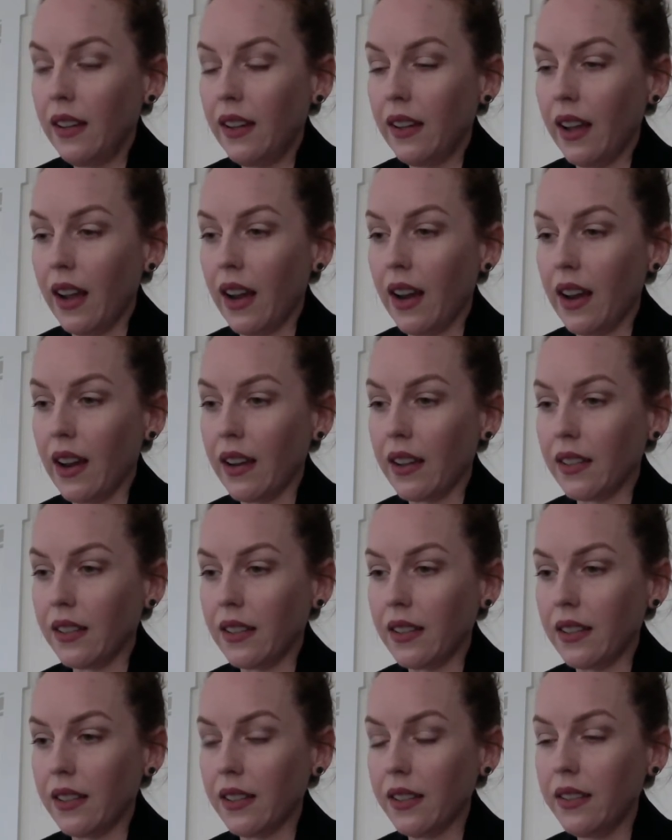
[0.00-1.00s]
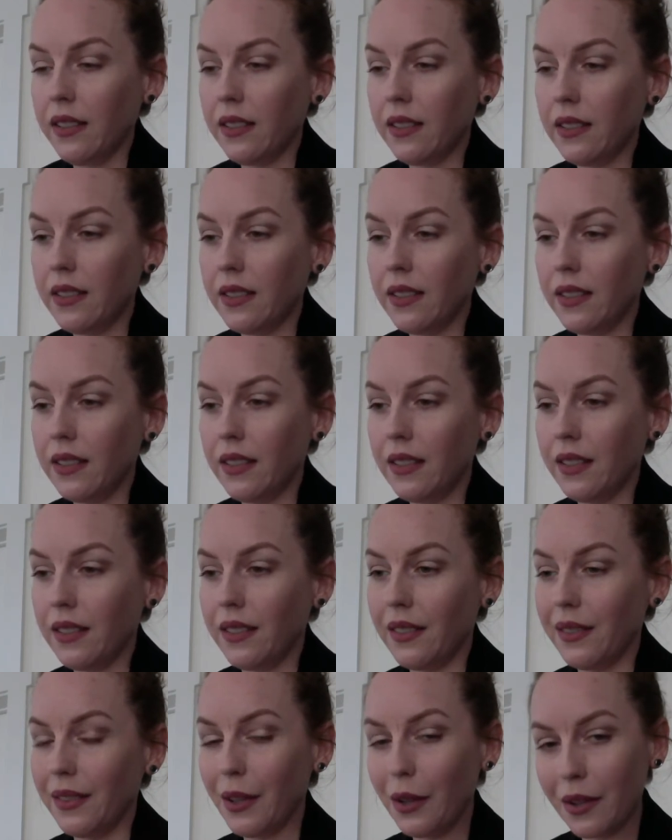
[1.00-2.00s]
And
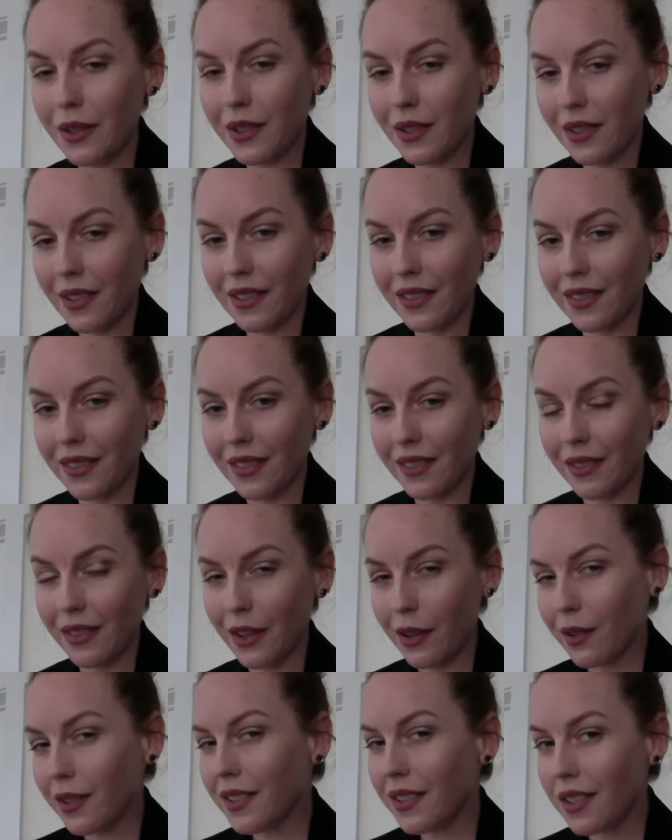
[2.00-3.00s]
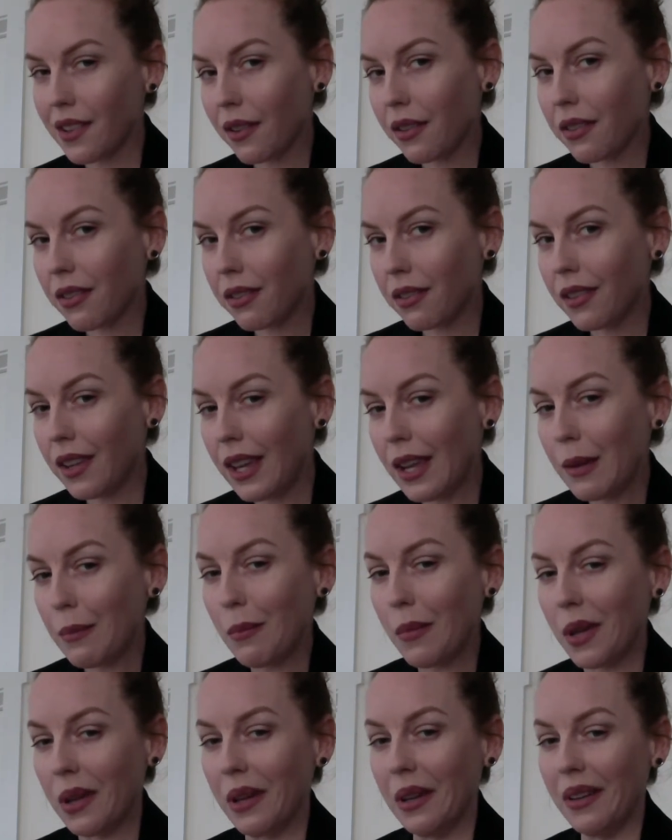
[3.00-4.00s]
there is a there is a
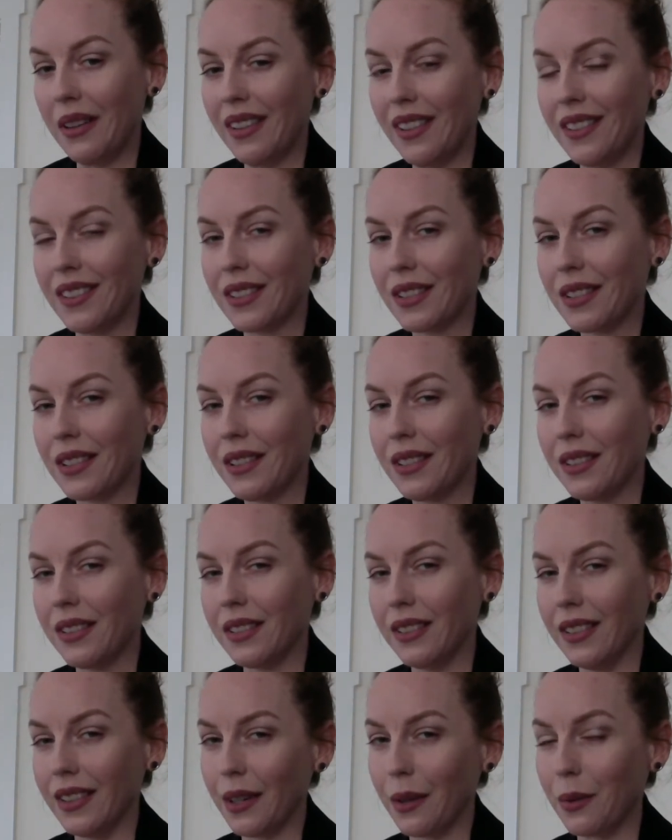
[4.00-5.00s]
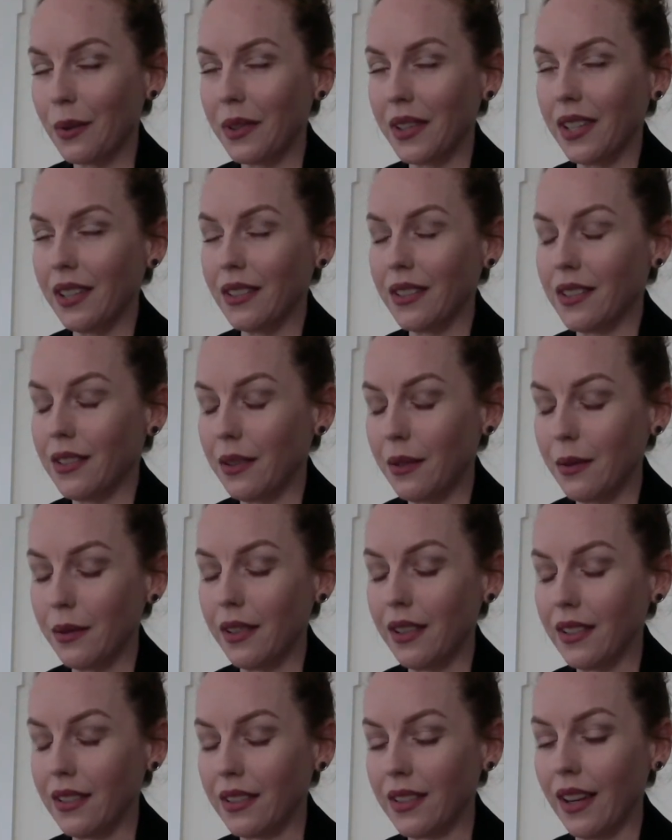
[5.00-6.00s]
theme in it that I will get to in
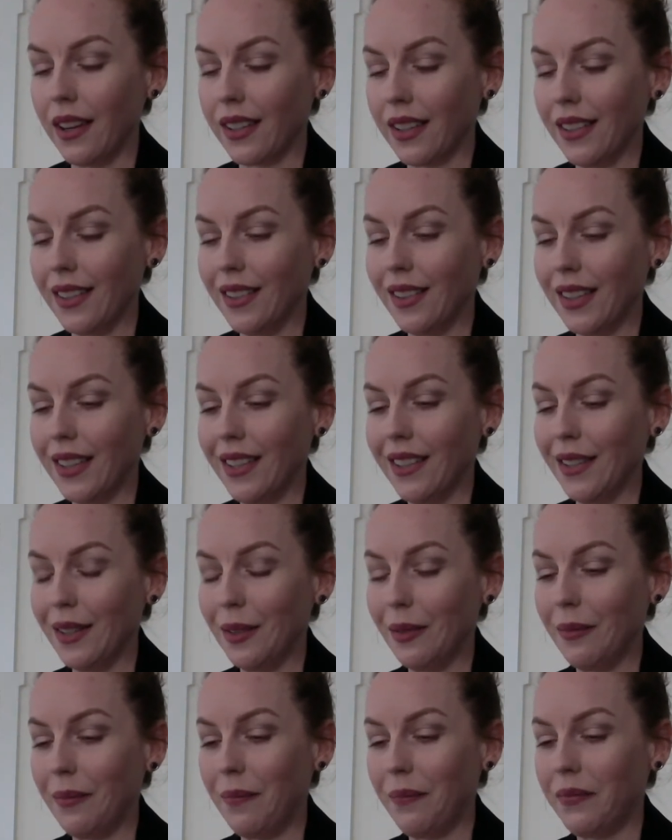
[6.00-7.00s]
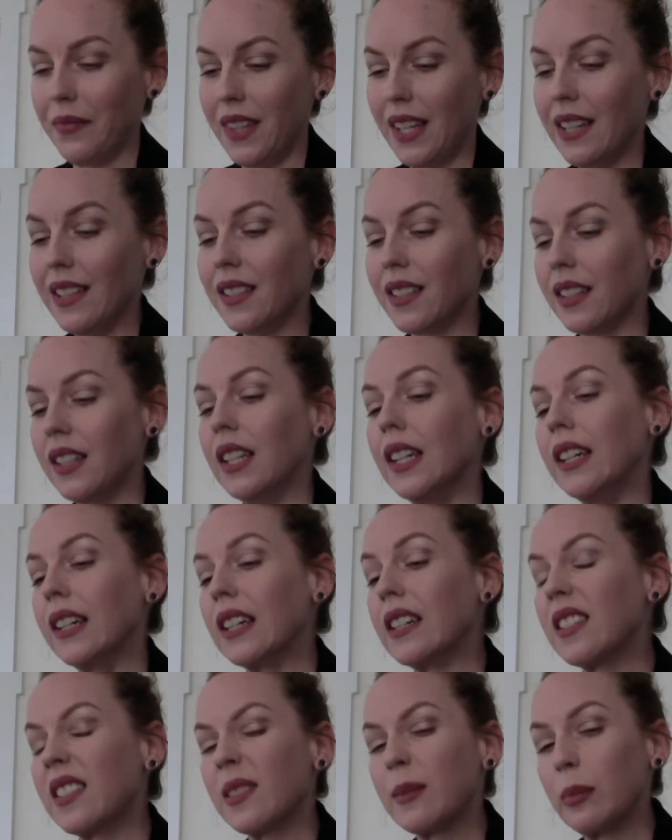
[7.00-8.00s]
a second that isn't
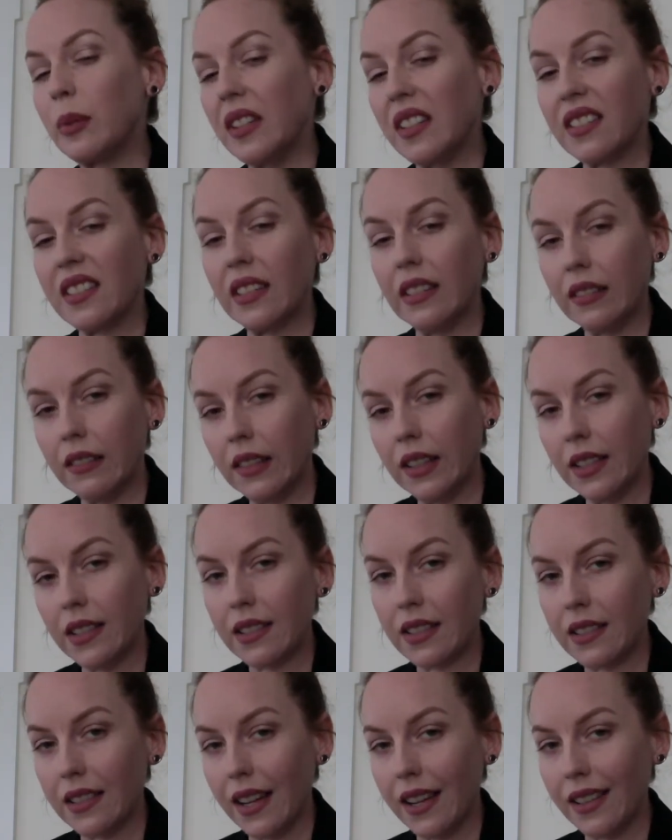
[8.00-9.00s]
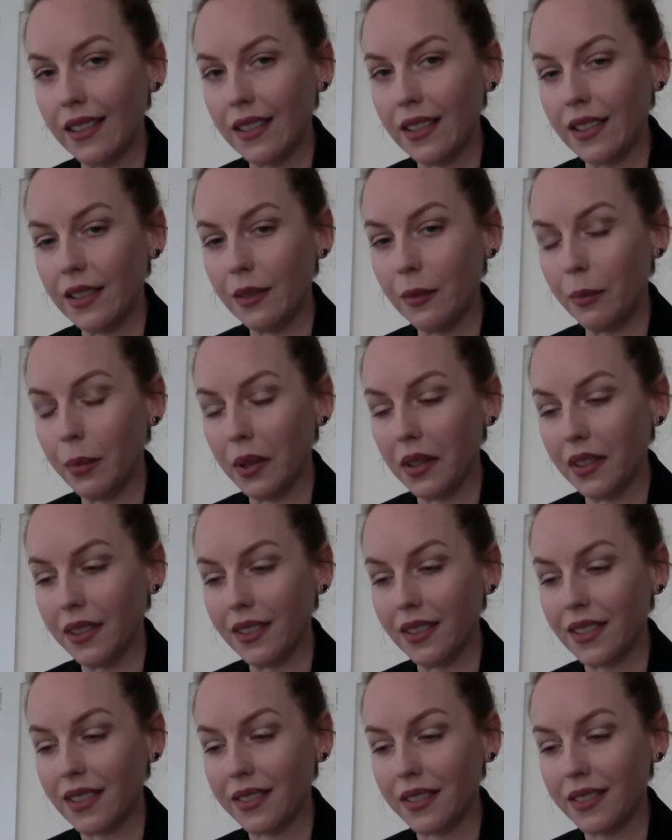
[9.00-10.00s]
explicitly stated,
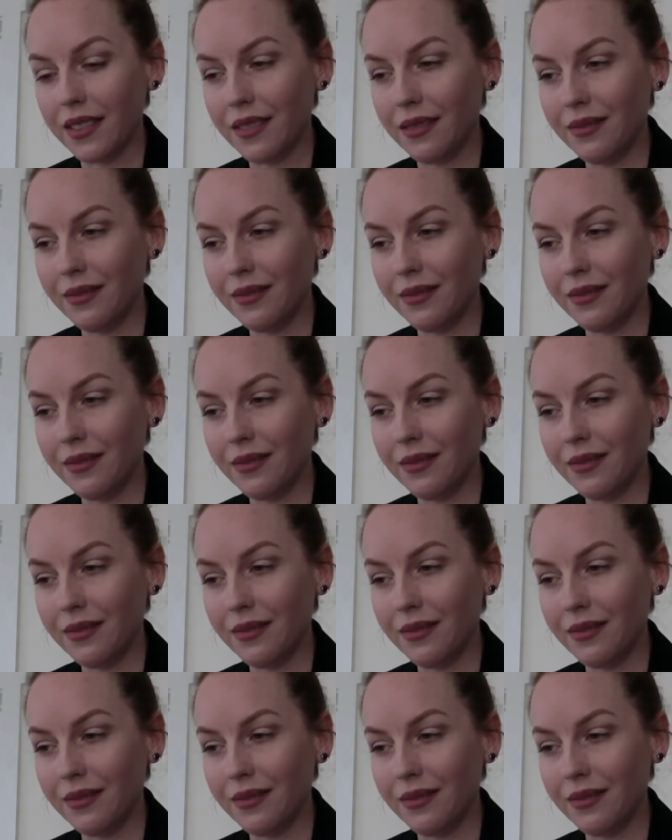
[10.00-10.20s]
but